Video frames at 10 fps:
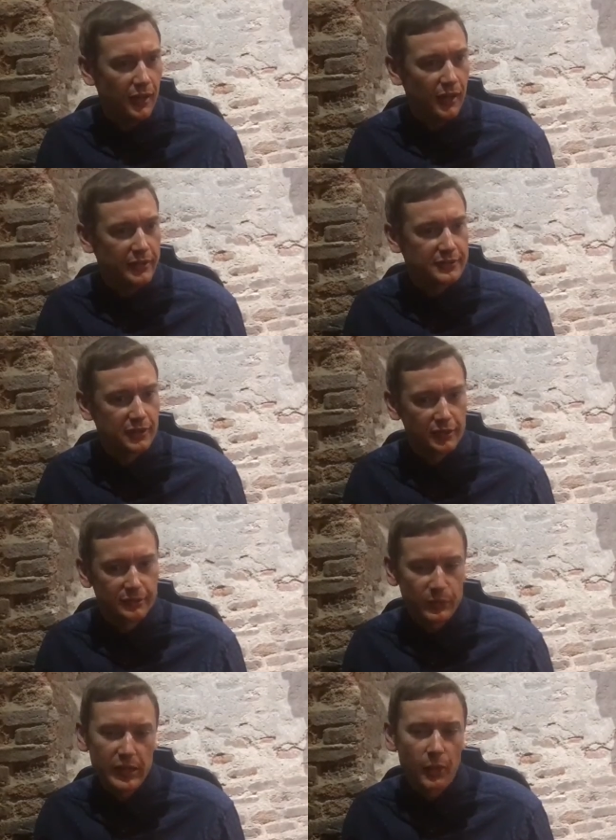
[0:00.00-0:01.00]
And so
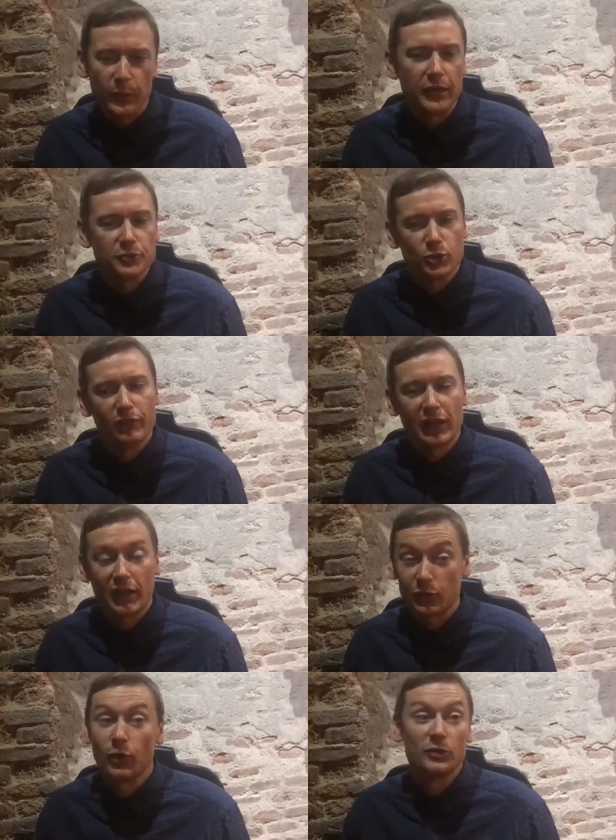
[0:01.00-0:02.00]
we know Strava
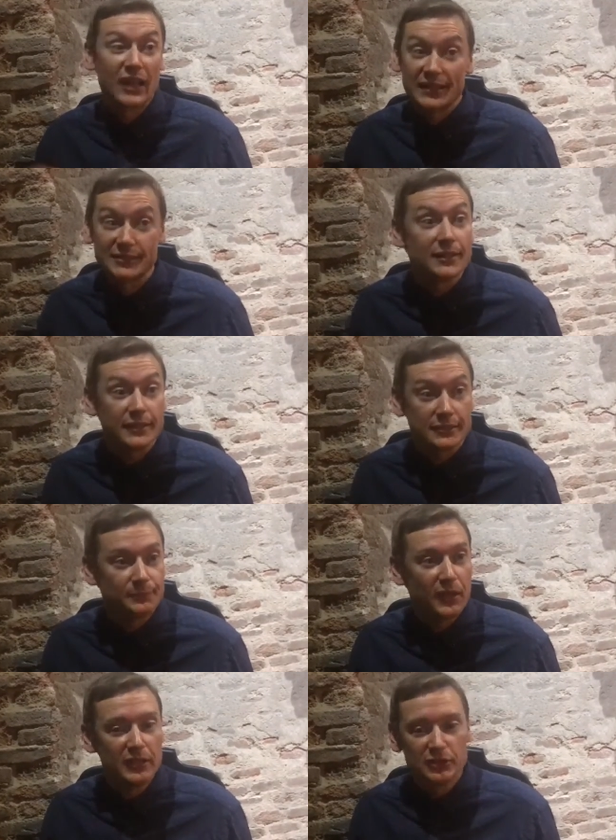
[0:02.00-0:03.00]
kind of grows out of cities.
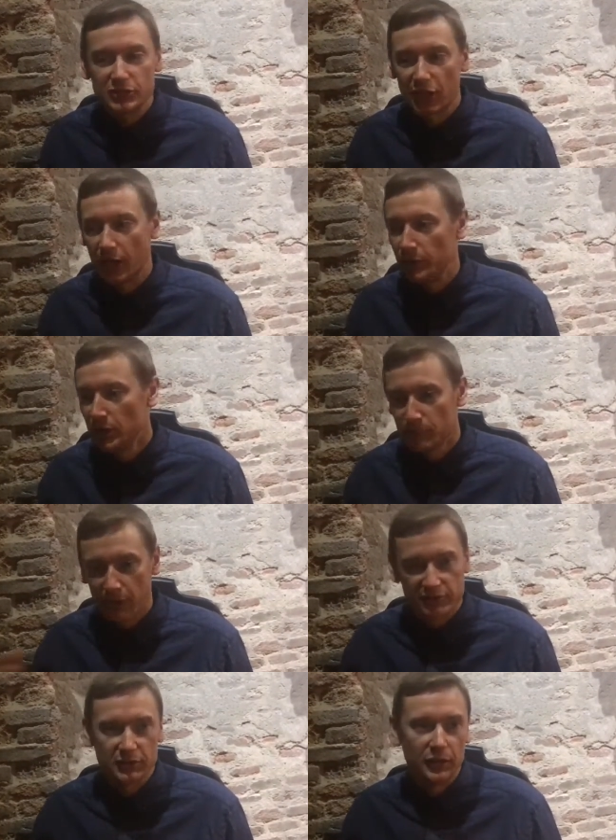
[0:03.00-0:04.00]
So
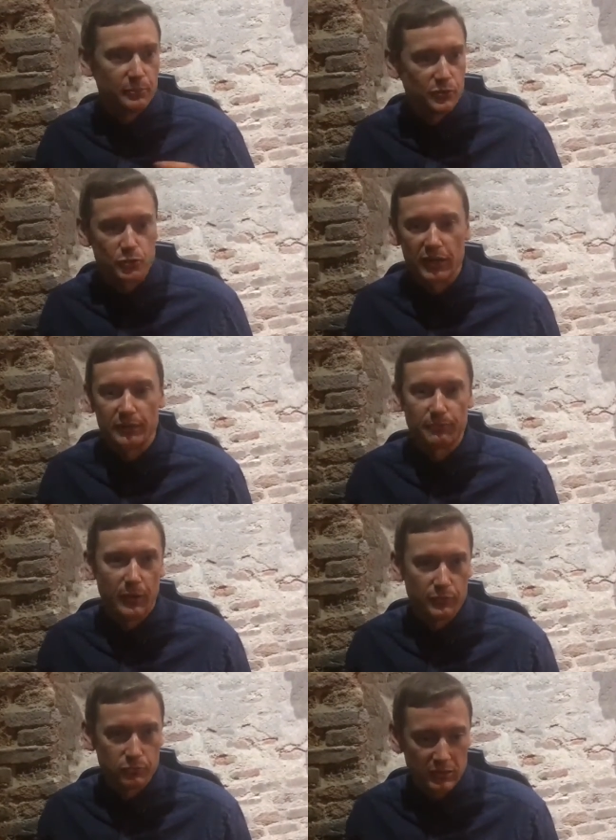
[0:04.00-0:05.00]
Barcelona, Madrid,
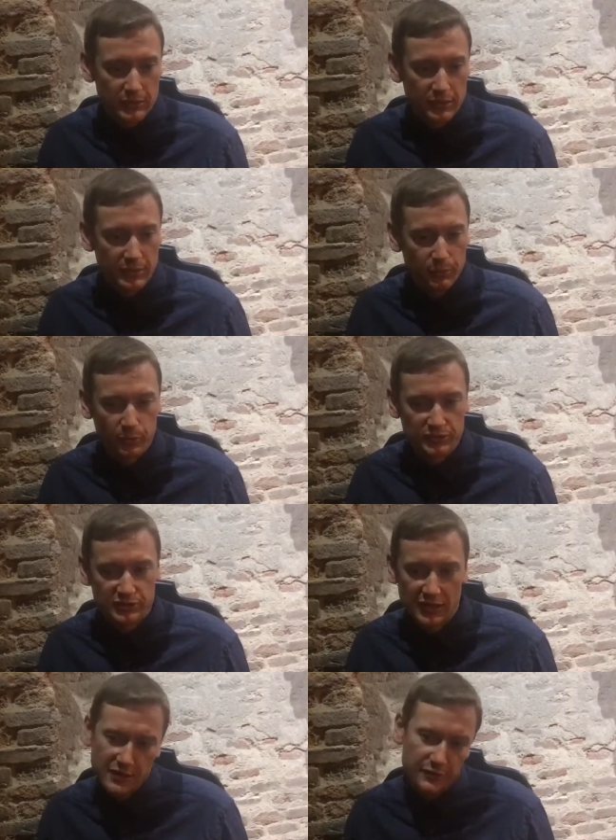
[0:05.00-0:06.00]
both really, really important
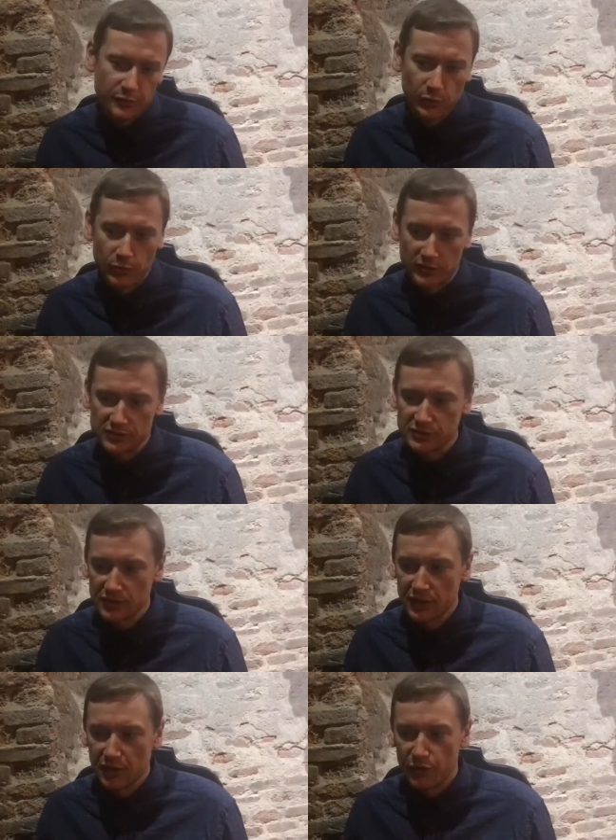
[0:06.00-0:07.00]
cities for us
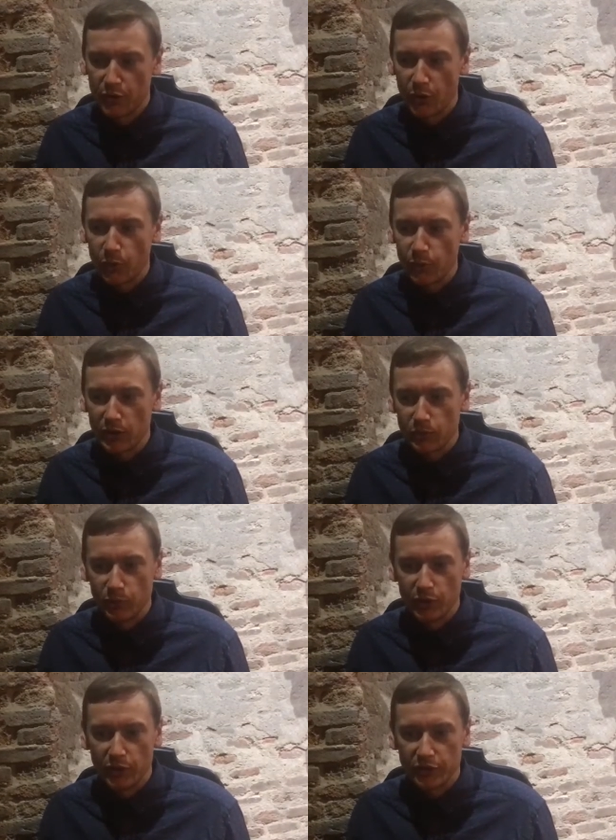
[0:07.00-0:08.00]
that we
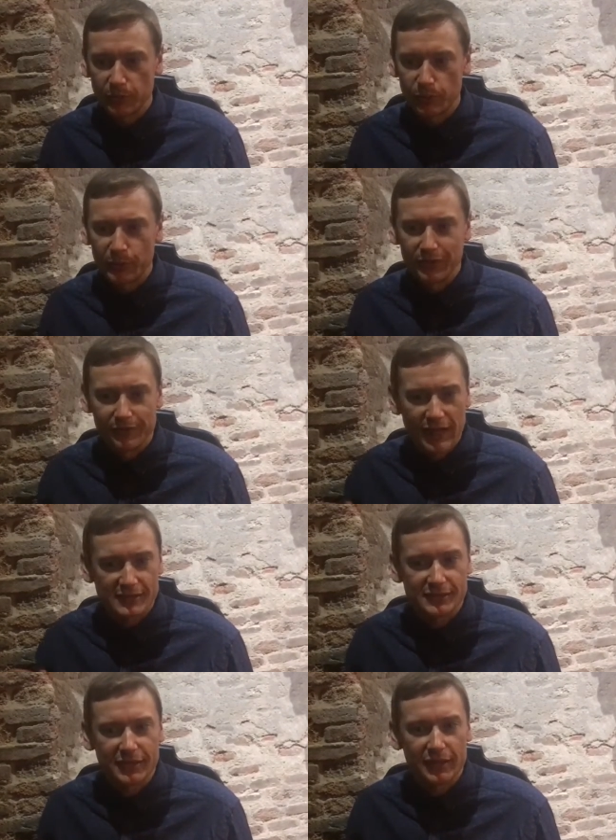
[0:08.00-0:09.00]
would
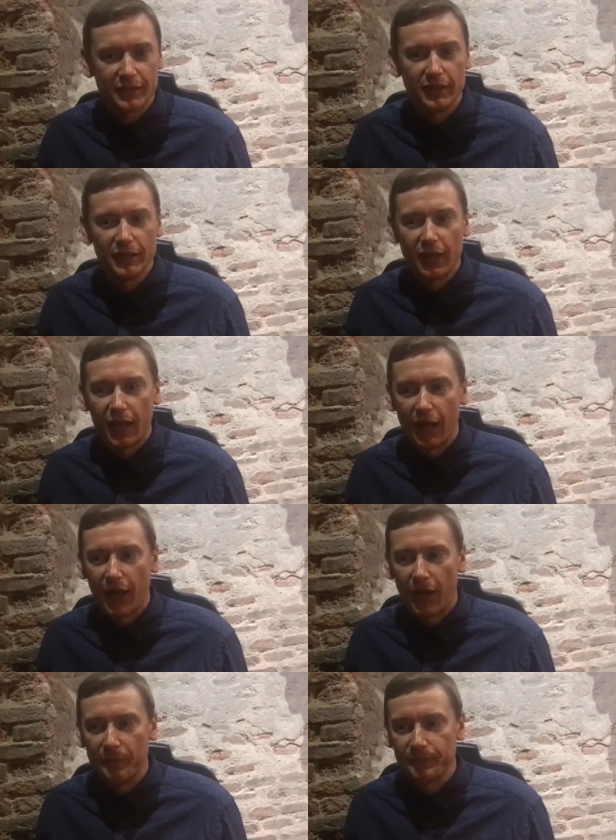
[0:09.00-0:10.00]
invest in
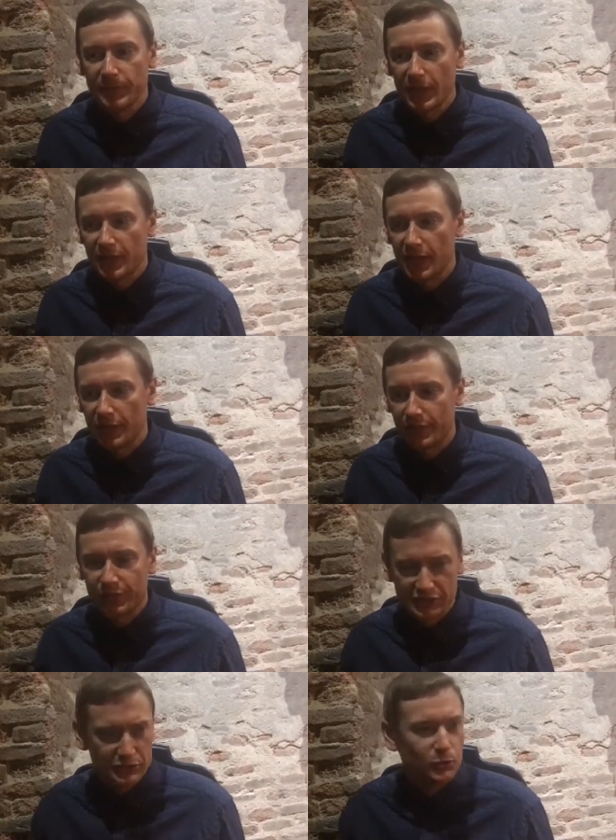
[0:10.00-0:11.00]
a
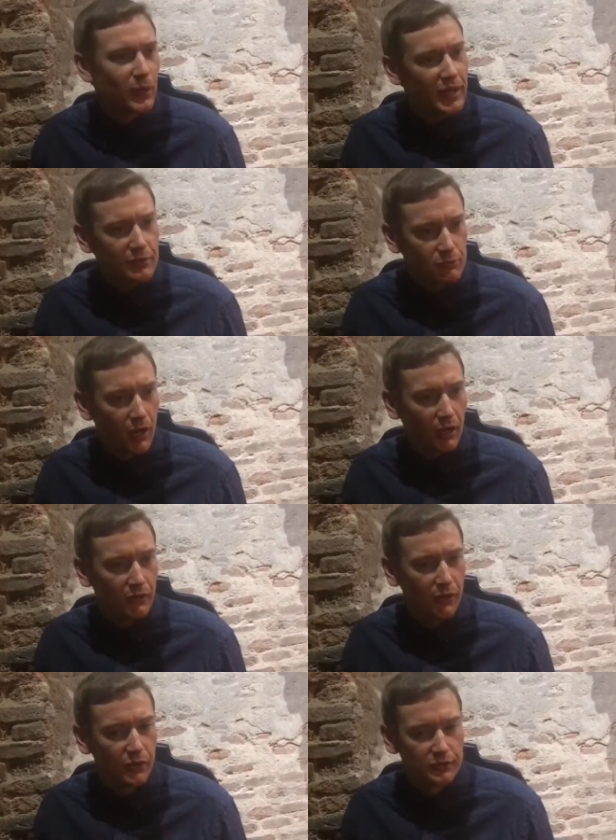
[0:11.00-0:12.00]
physical way
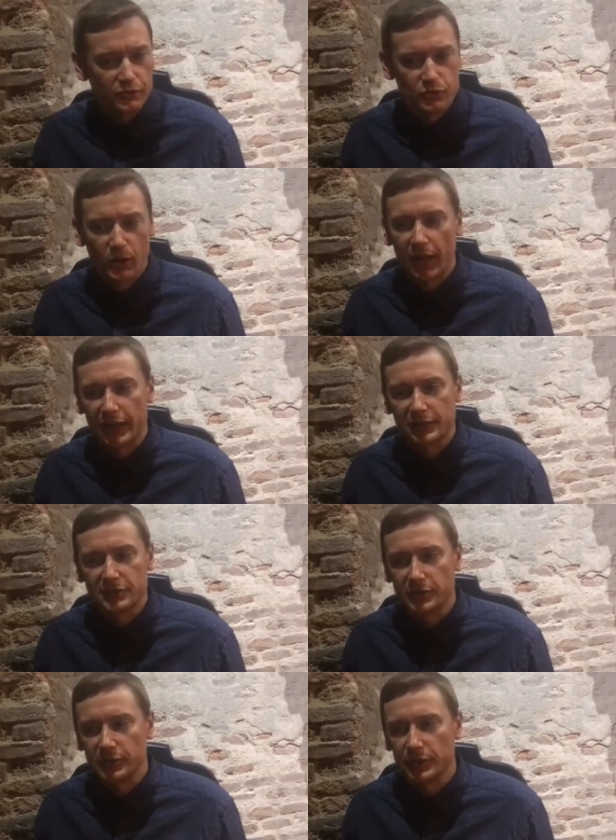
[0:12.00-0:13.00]
rather than trying
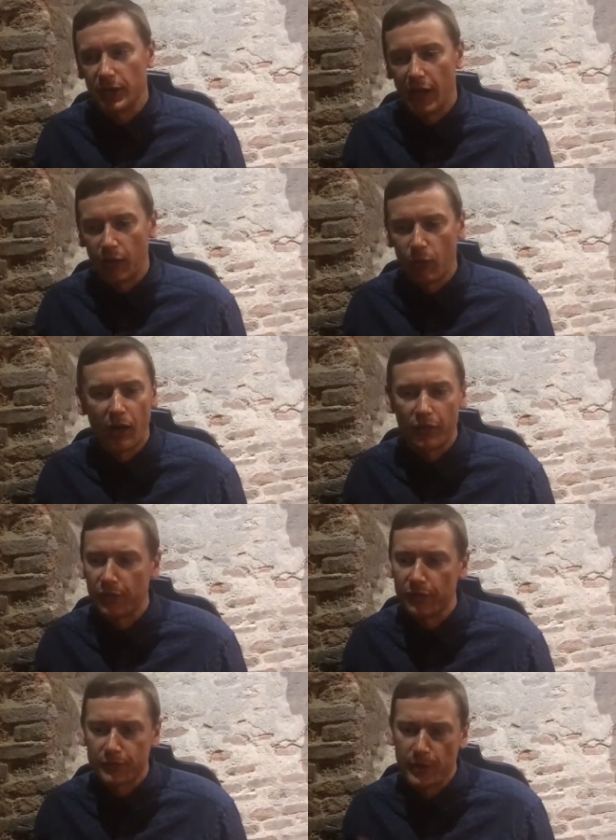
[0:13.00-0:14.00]
to rather
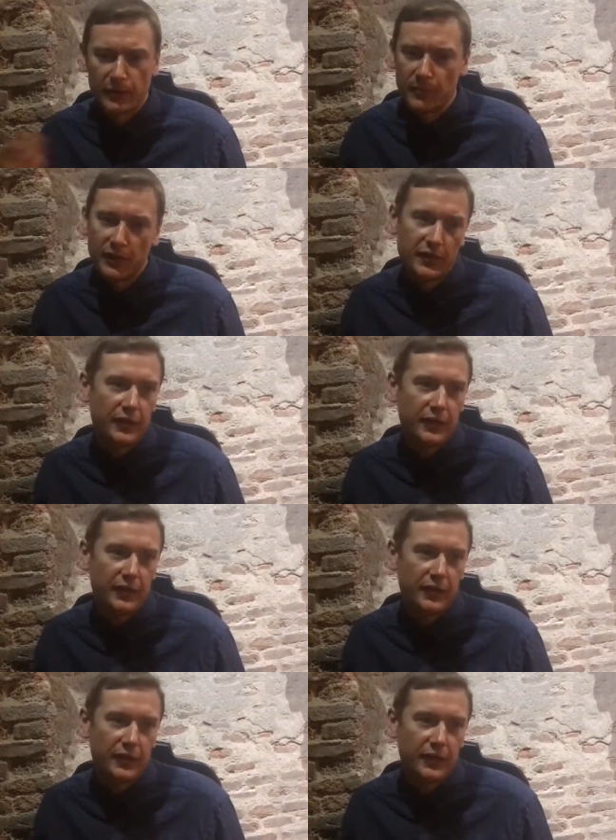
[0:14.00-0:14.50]
than throwing